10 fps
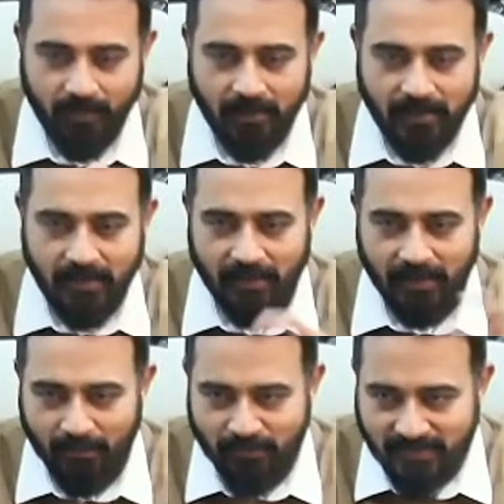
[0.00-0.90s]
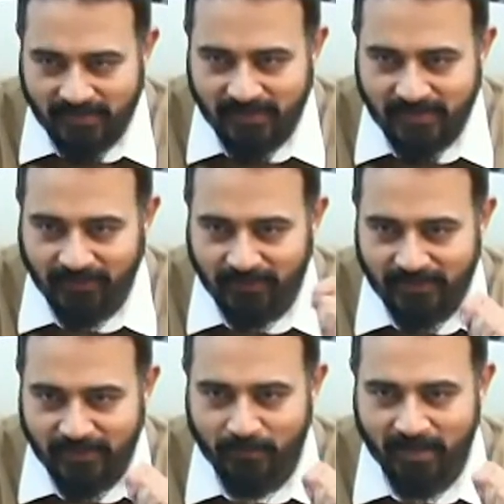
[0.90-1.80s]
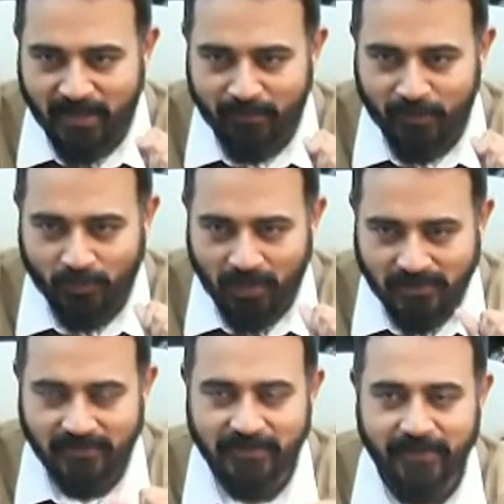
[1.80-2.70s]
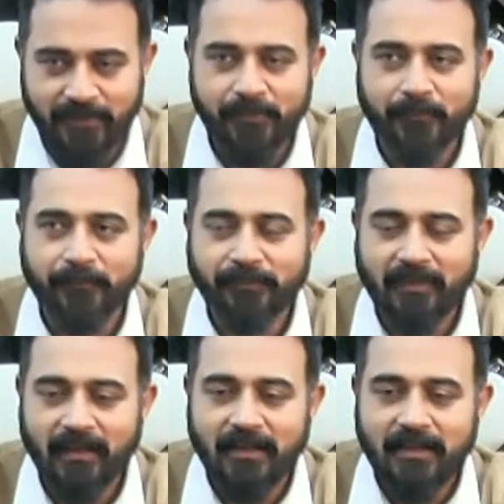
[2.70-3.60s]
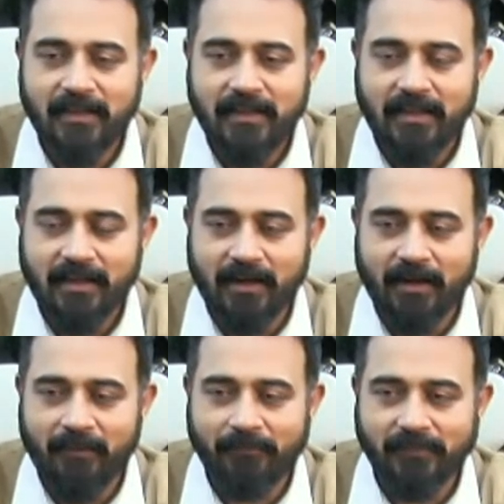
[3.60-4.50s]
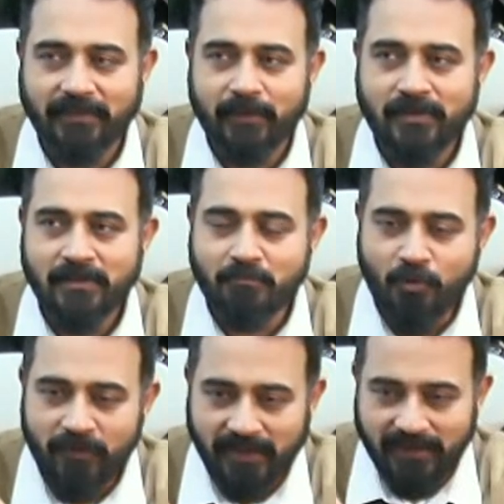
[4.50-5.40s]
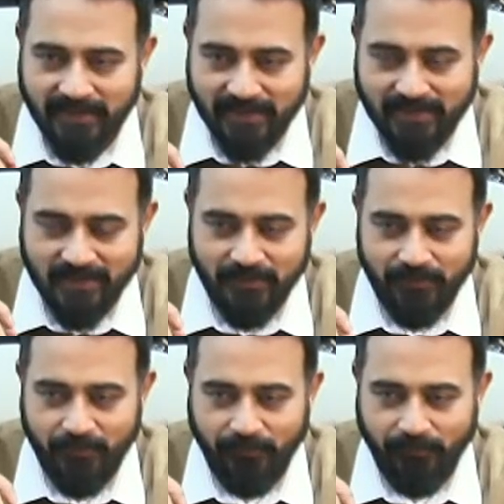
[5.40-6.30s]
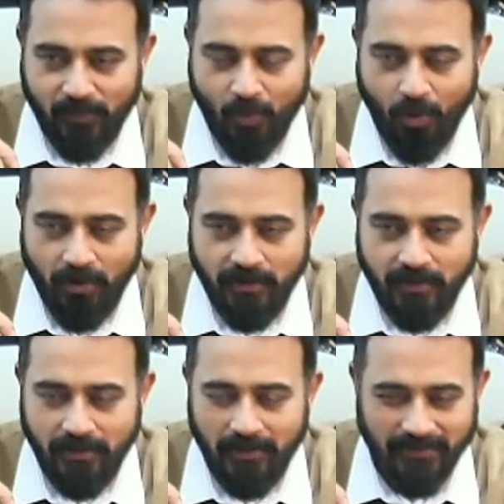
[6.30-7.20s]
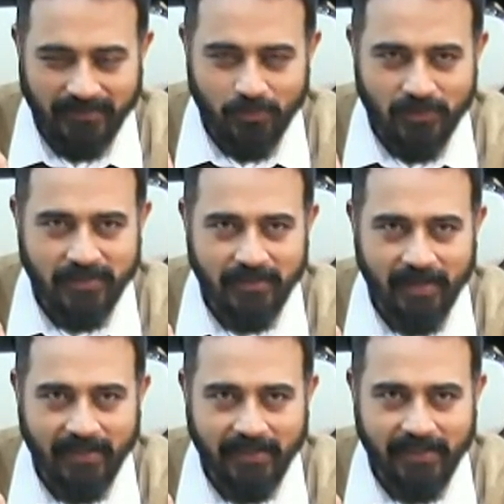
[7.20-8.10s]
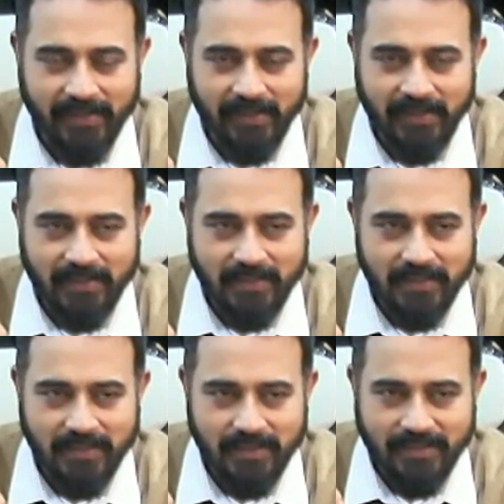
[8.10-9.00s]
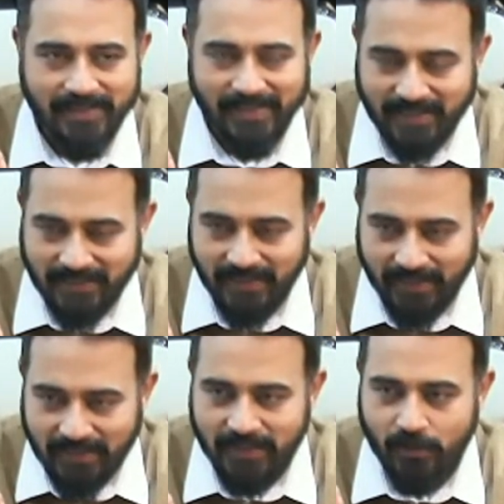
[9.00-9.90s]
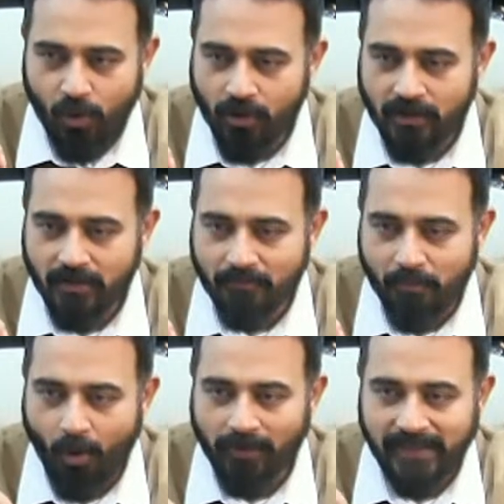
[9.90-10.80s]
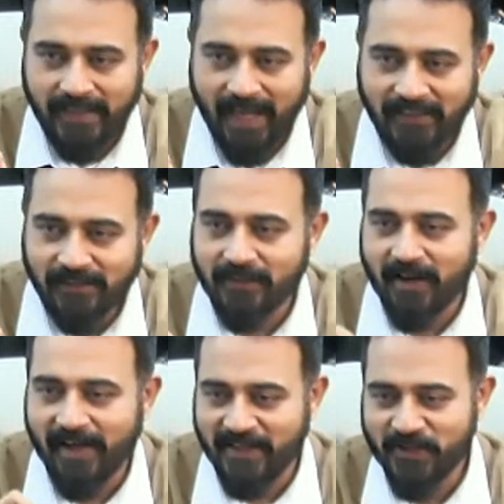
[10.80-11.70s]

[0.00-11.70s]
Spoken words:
I was discussing this in my level 2 class earlier. There was a movie released called, this was in 1960s, called Bonnie and Clyde.